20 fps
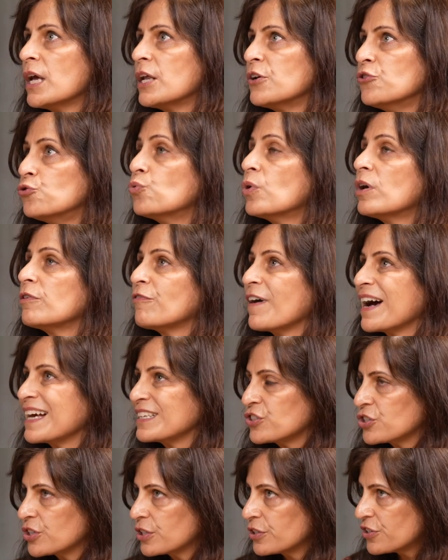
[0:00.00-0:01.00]
do a
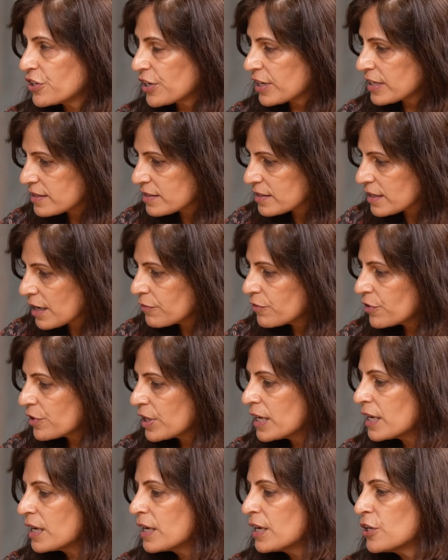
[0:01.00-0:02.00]
faster drug
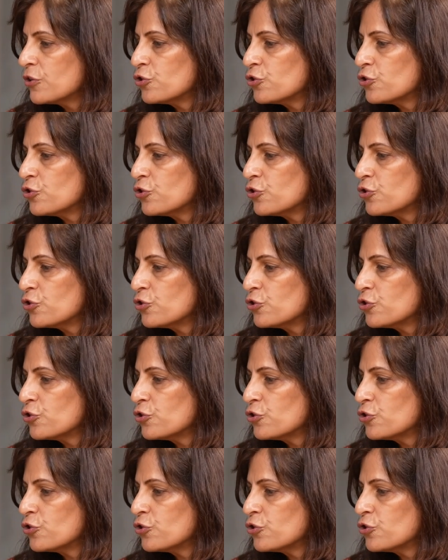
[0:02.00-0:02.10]
discovery,